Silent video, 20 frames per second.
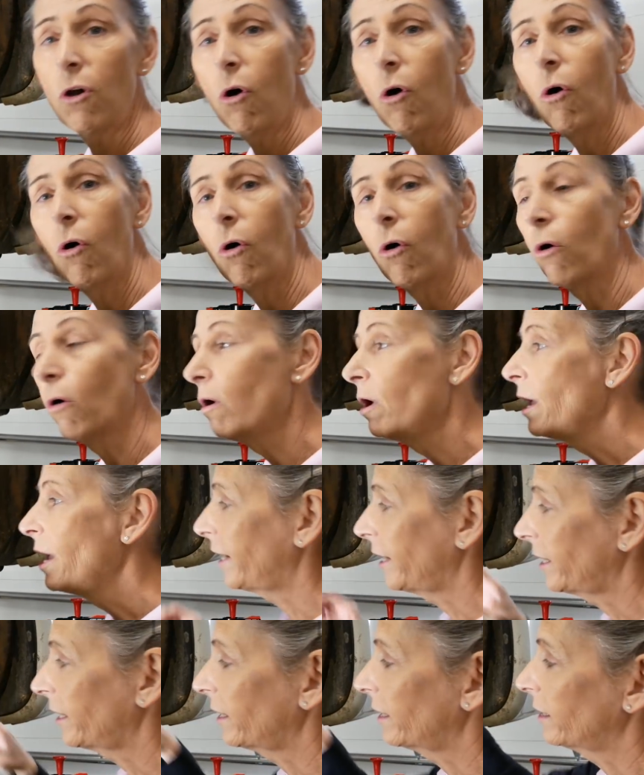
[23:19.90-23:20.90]
hole
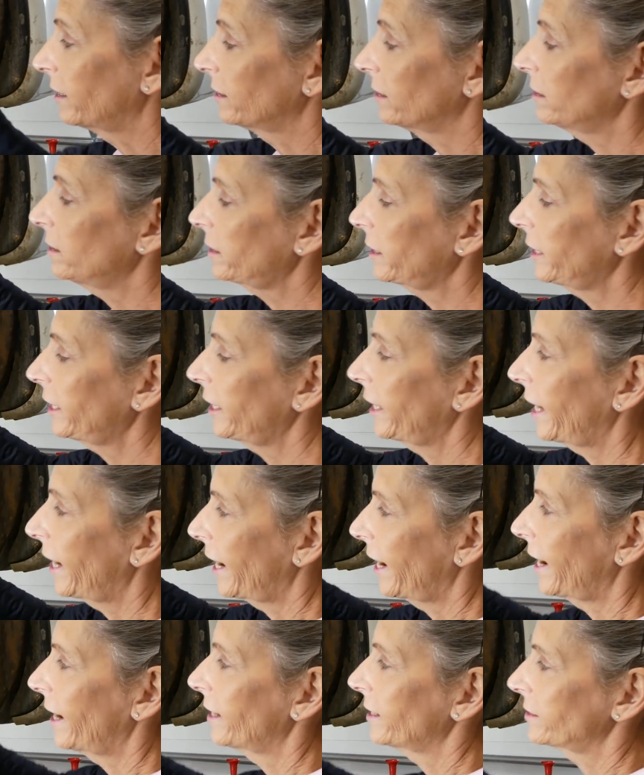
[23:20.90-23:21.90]
and looking
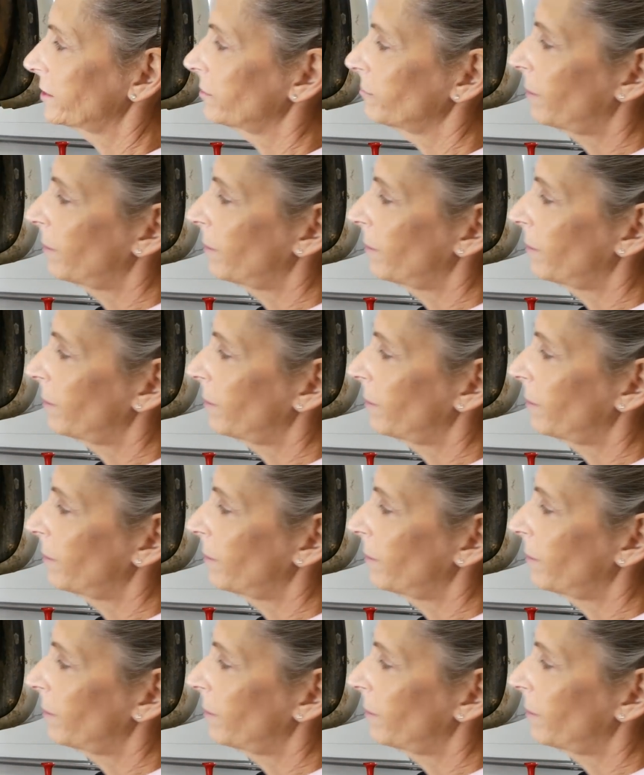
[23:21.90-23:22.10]
at,